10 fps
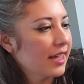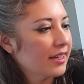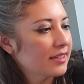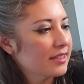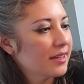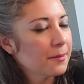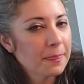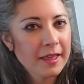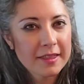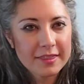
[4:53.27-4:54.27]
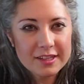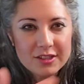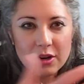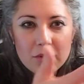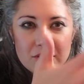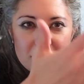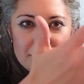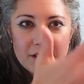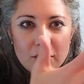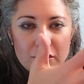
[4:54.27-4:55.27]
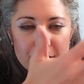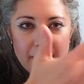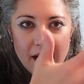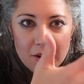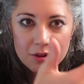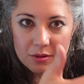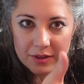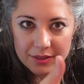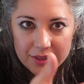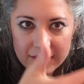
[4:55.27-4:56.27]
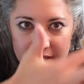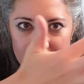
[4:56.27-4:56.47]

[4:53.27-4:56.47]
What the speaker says: And they don't want you to be overpowered with it.